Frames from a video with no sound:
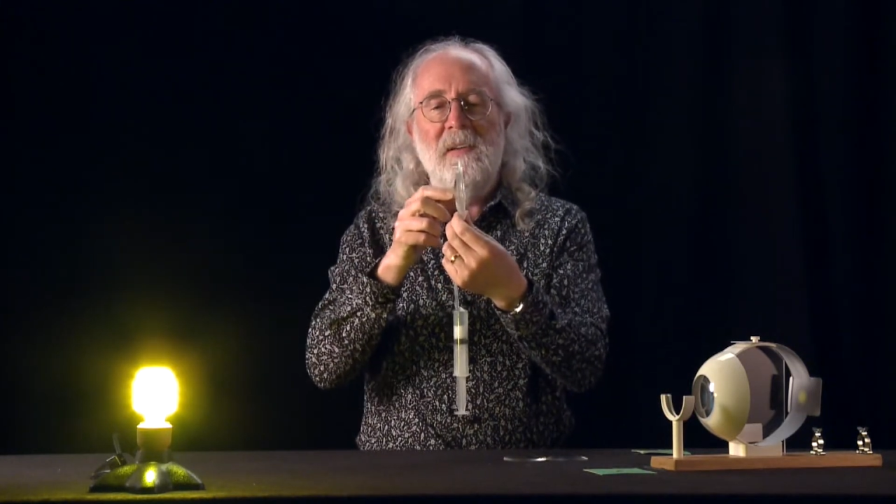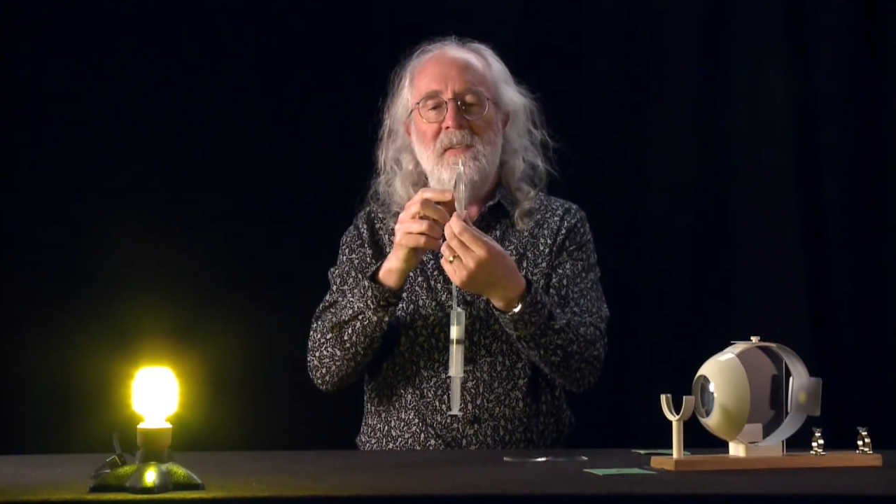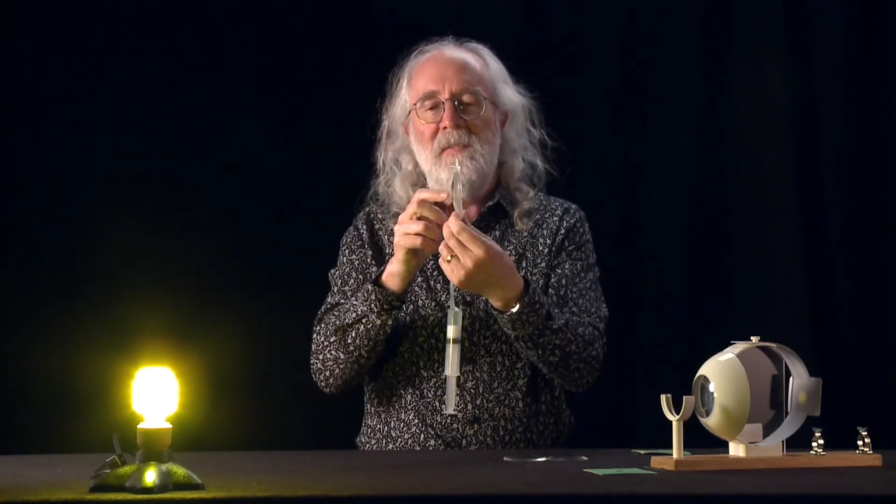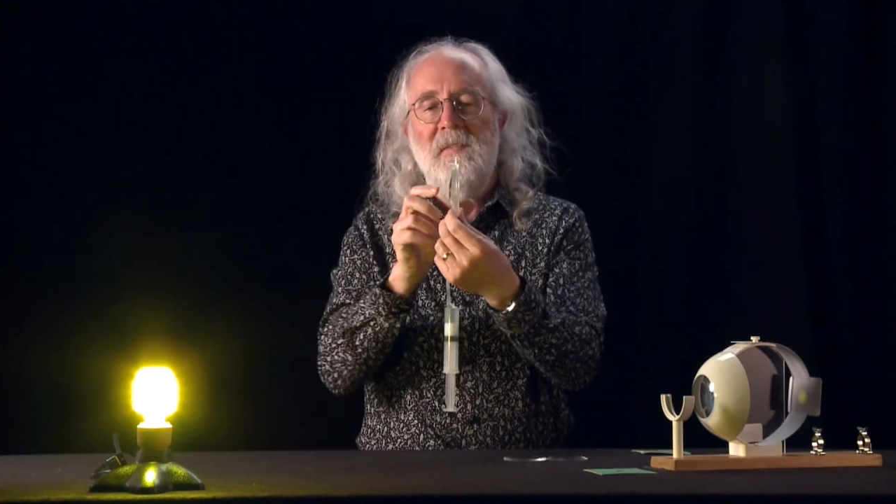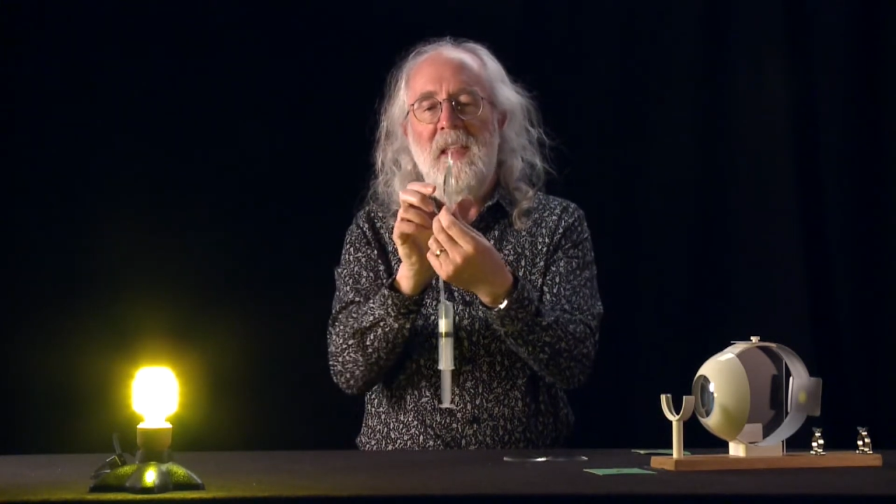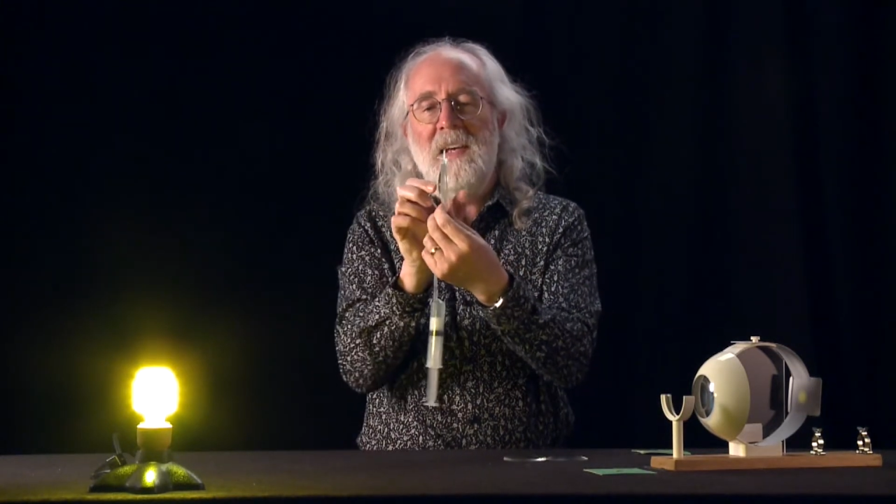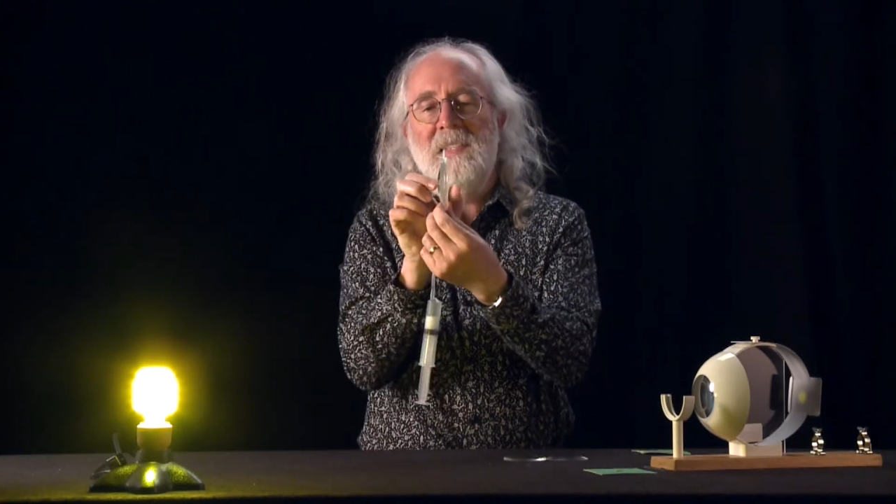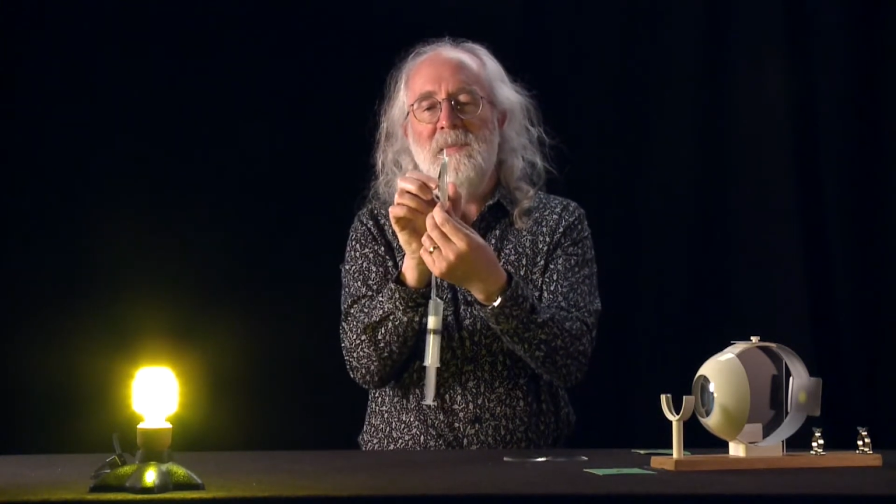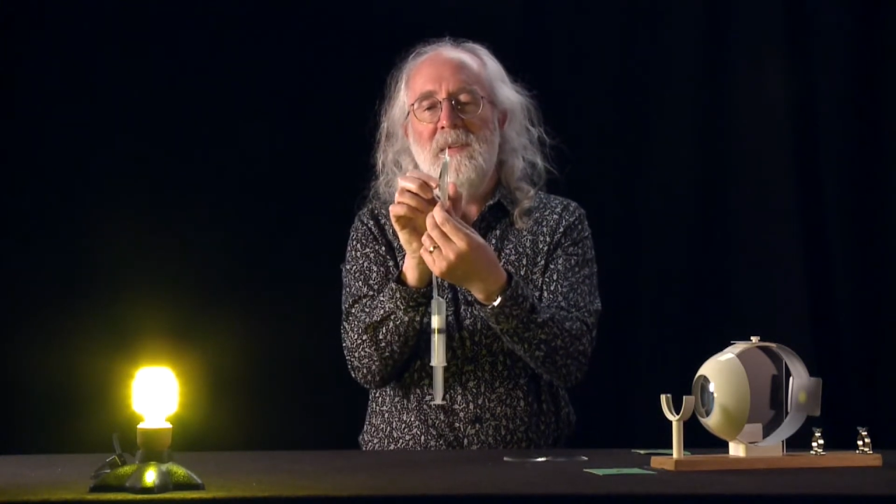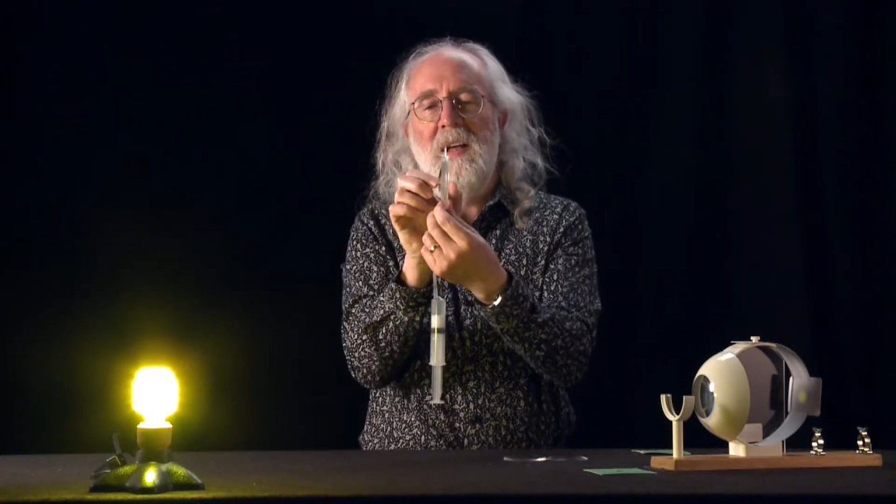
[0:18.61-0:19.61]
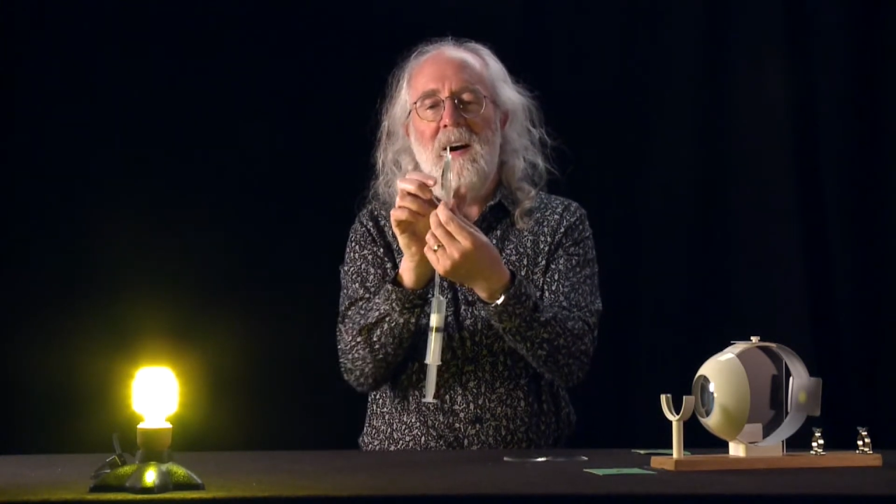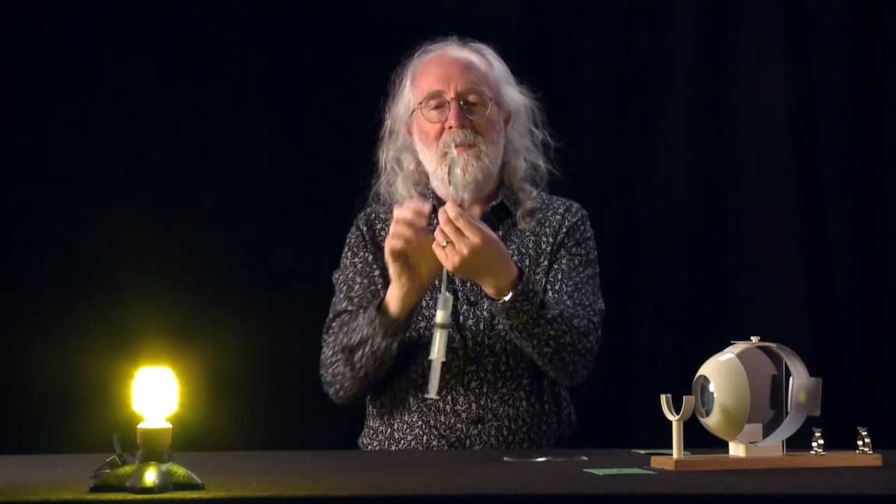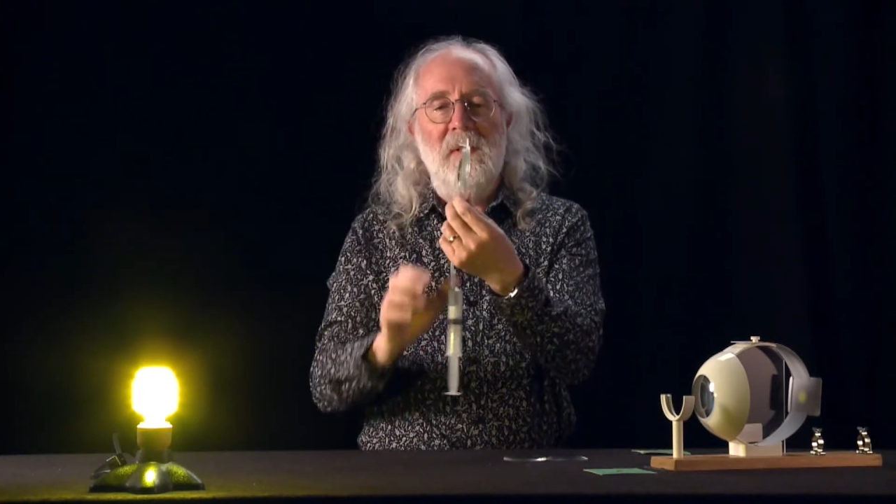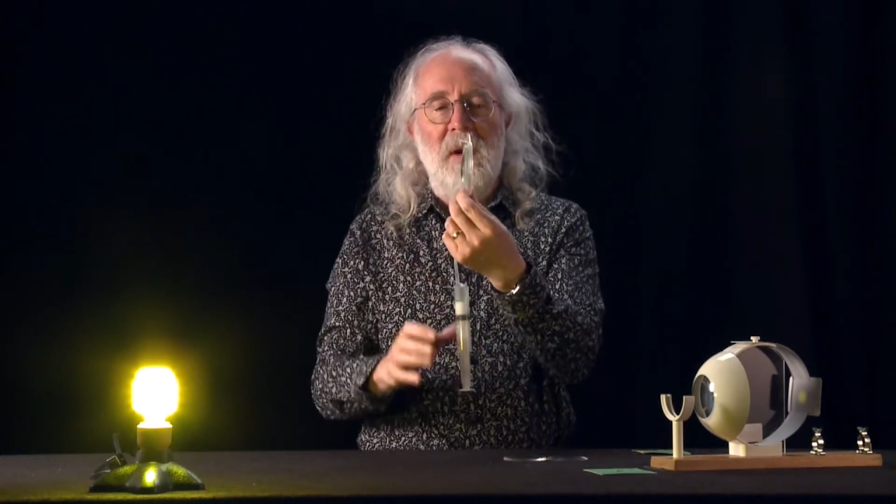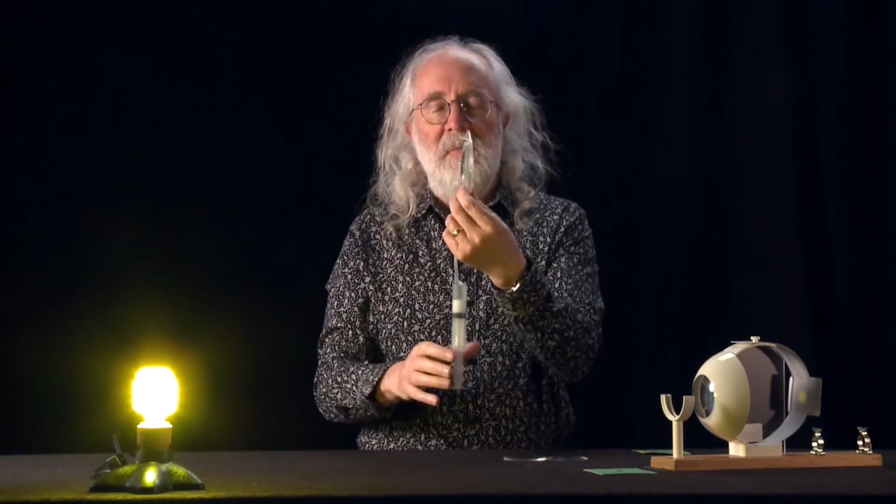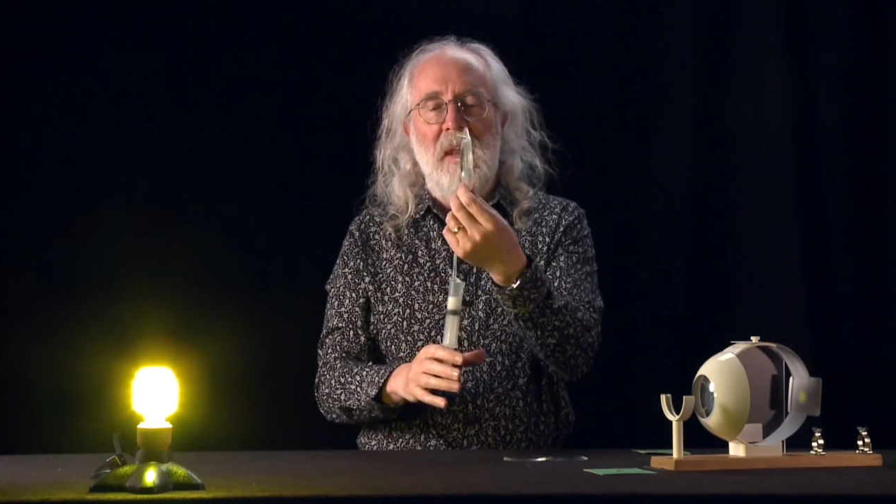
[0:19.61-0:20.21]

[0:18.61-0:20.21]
flexible envelope